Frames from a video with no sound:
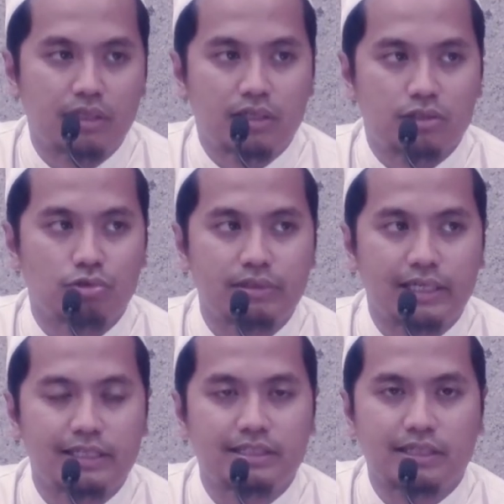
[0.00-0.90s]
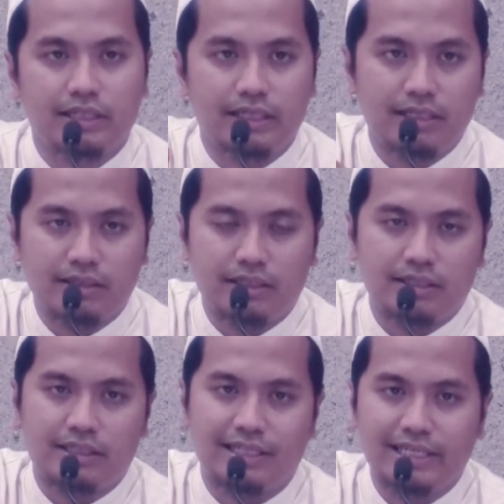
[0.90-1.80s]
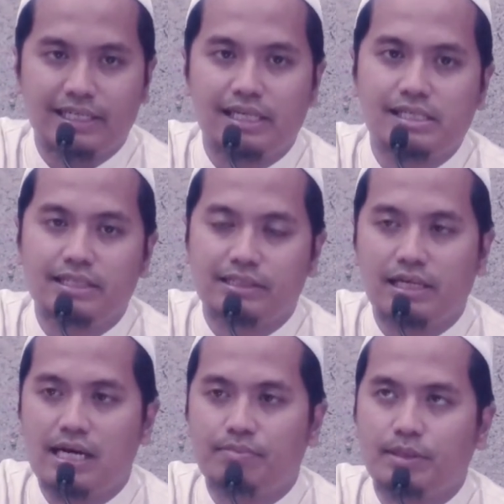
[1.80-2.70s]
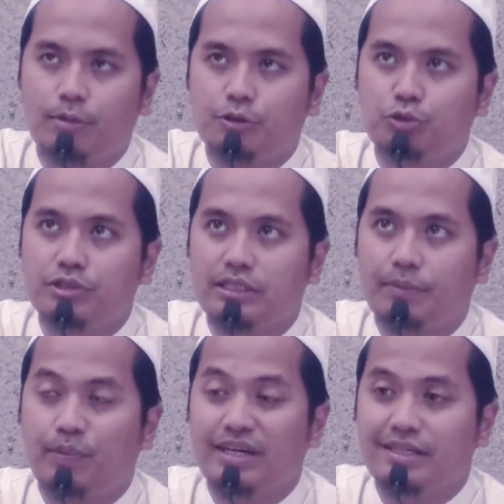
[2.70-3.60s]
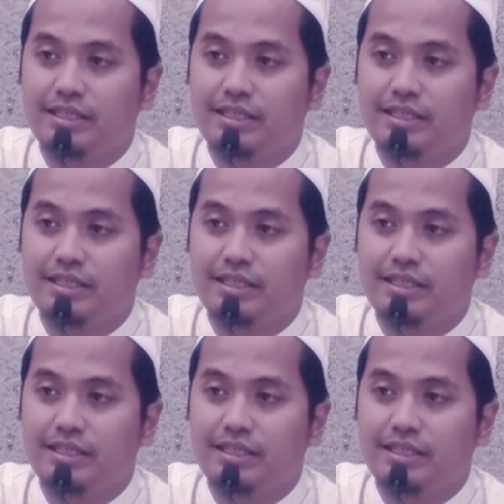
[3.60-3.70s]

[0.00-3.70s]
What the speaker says: So there is another guideline in Islam about choosing a partner,